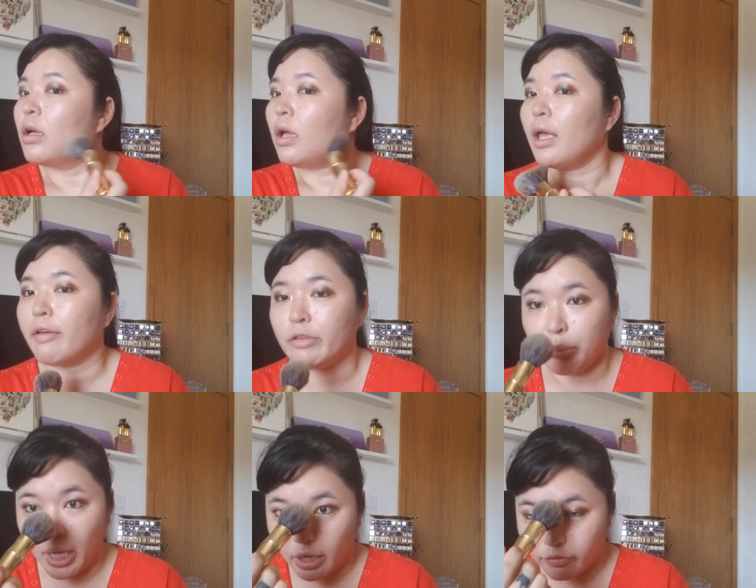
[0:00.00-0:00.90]
I have to
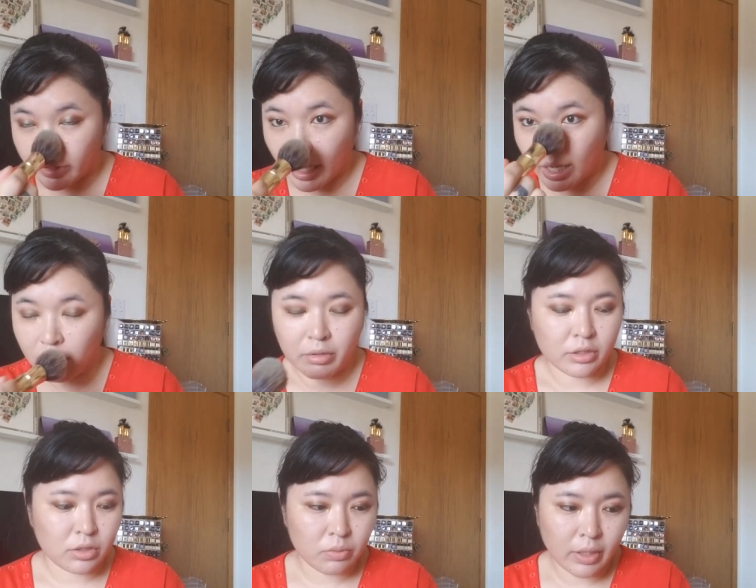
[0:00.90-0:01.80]
pack for that. I'm gonna
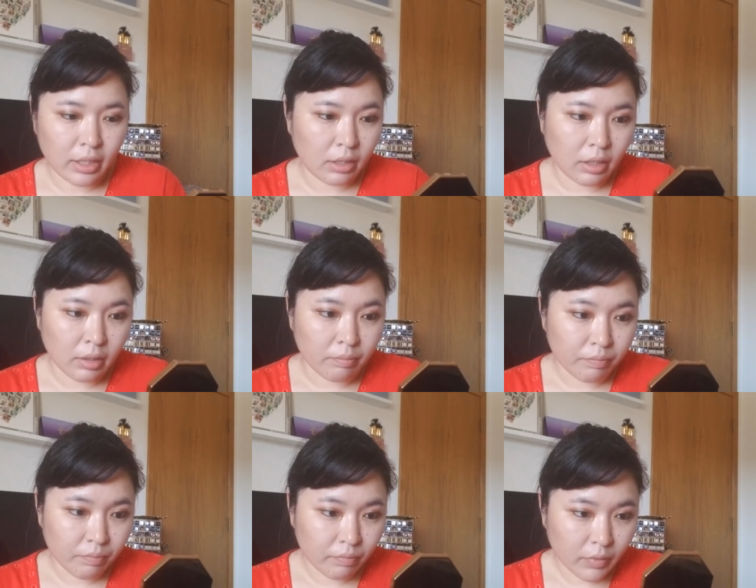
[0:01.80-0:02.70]
do a um,
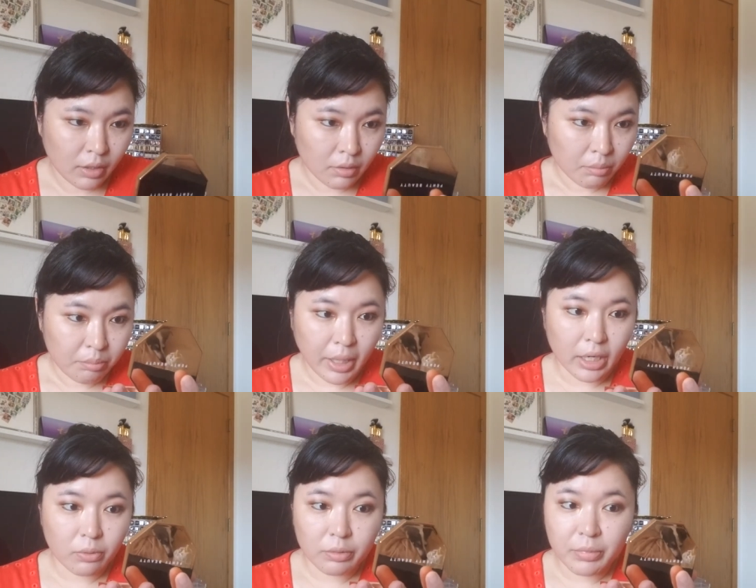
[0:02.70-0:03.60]

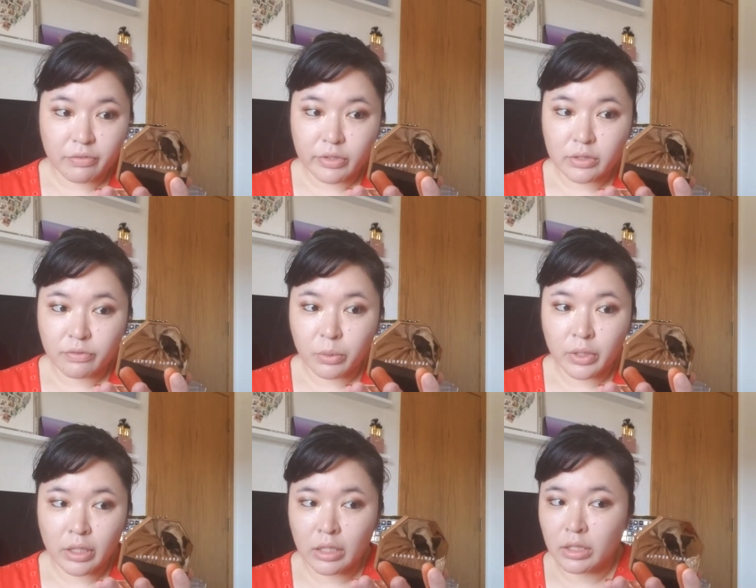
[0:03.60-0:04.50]
pack with me for
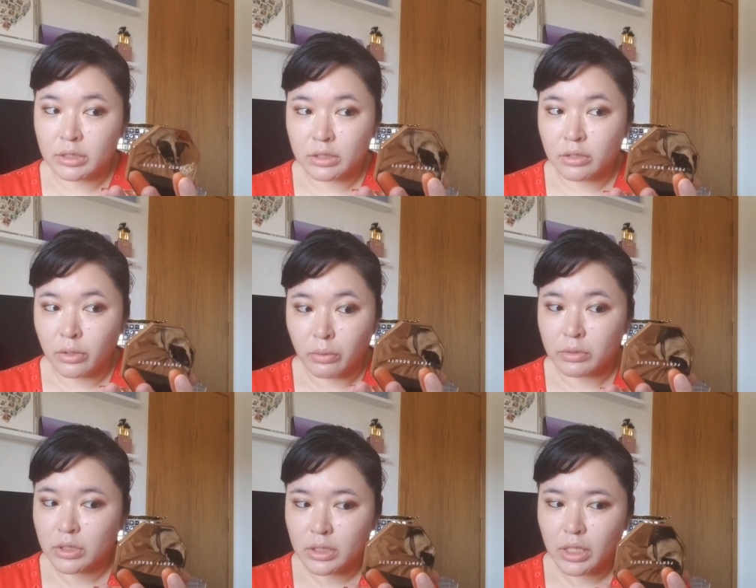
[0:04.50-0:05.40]
Sephora because, you know,
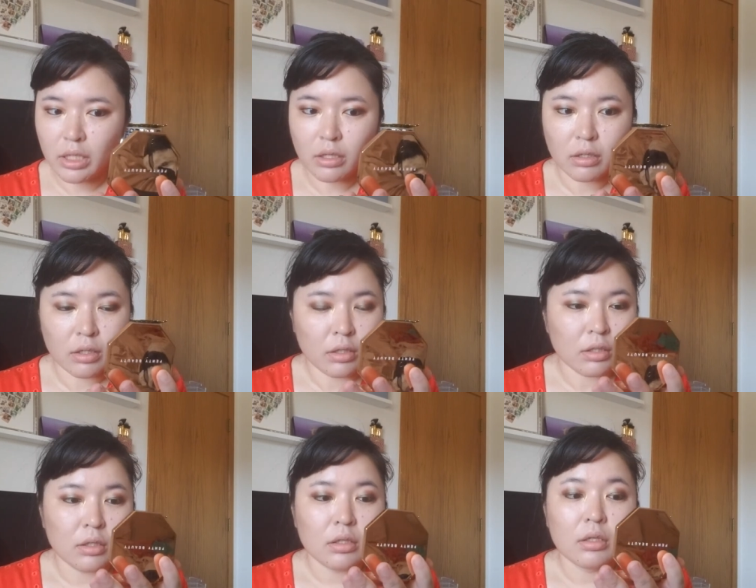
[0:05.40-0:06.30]
it's just like
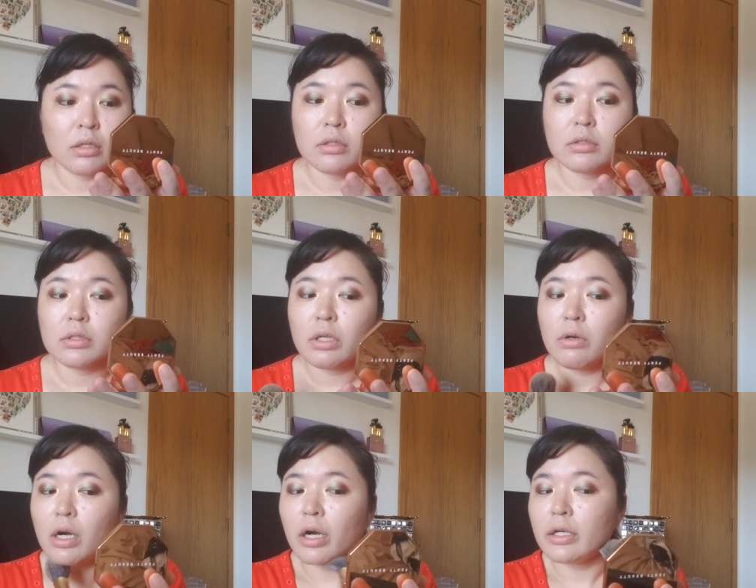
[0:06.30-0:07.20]
so
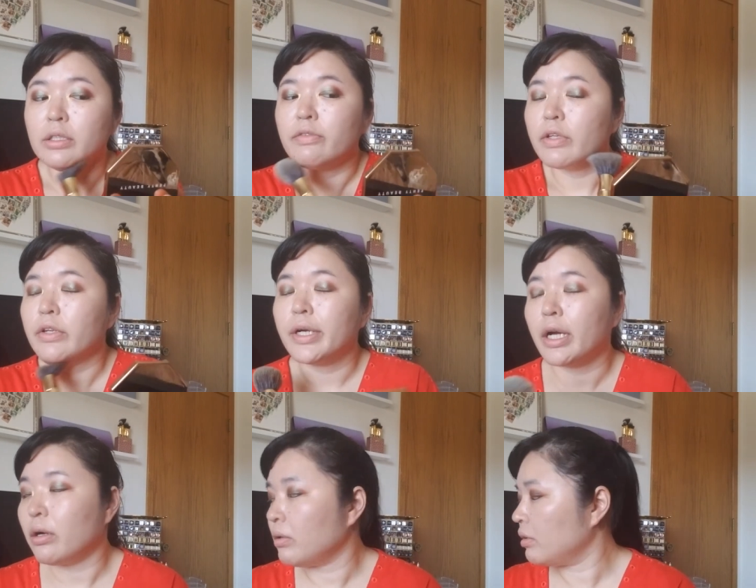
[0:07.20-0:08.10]
hard to figure
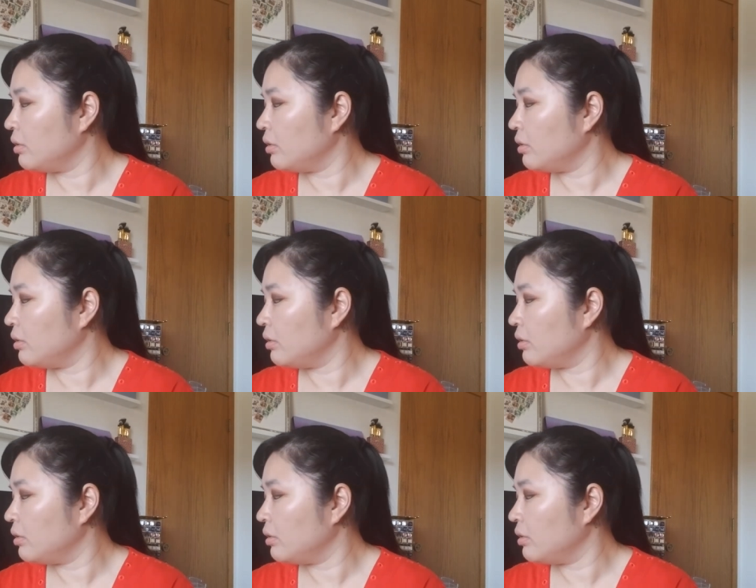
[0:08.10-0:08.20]
out